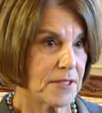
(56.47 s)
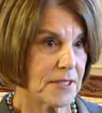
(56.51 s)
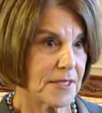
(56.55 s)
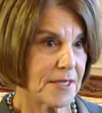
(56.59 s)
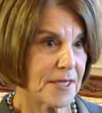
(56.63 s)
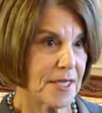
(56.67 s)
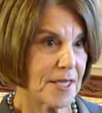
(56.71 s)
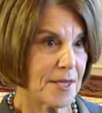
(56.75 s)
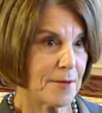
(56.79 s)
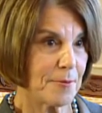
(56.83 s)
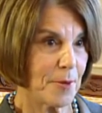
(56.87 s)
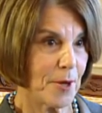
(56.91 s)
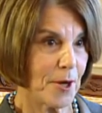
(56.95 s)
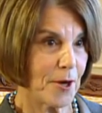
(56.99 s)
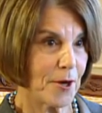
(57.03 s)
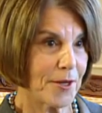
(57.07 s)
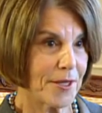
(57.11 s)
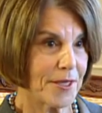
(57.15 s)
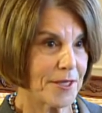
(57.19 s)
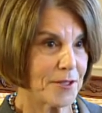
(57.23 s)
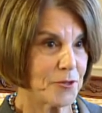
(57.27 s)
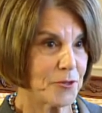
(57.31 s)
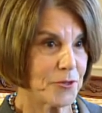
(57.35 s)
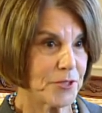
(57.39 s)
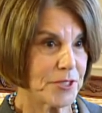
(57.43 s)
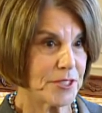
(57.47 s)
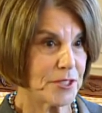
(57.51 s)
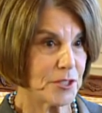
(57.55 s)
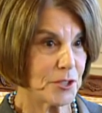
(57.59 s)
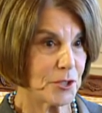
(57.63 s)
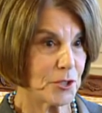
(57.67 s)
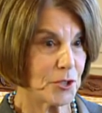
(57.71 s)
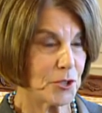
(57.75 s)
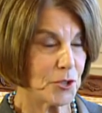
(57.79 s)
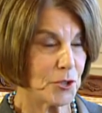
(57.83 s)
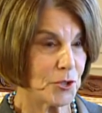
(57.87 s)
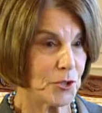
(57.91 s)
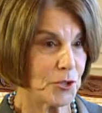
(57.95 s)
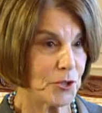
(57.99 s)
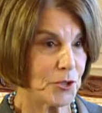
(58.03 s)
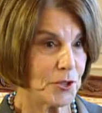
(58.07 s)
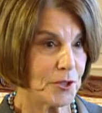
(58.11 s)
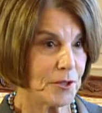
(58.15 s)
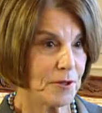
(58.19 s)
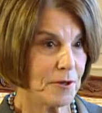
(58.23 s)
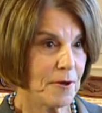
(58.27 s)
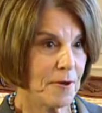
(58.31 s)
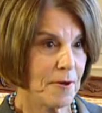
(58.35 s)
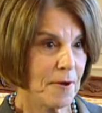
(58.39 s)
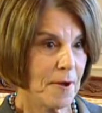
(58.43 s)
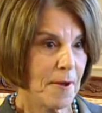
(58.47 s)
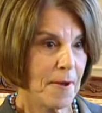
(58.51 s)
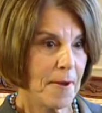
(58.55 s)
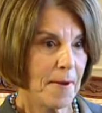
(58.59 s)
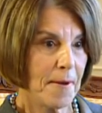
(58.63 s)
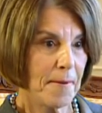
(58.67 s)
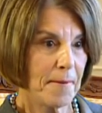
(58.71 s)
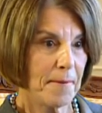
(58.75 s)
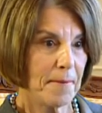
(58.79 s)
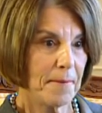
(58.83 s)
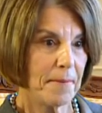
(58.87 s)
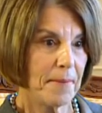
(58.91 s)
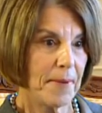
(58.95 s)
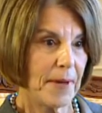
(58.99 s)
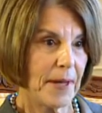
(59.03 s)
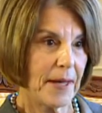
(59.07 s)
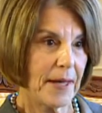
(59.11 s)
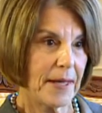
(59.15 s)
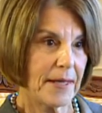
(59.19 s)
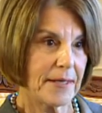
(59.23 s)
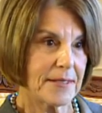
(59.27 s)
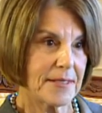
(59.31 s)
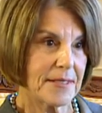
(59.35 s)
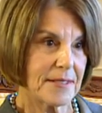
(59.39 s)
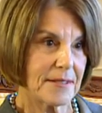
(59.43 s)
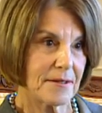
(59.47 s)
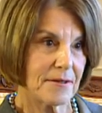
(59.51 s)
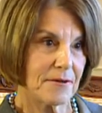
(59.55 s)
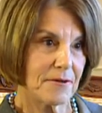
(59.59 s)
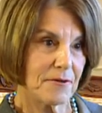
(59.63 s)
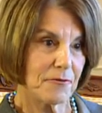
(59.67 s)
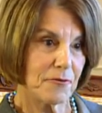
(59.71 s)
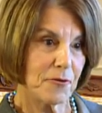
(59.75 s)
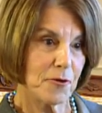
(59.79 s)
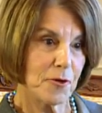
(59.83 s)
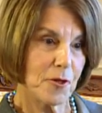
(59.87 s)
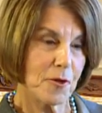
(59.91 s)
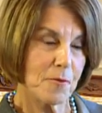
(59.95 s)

to keep our country secure. But for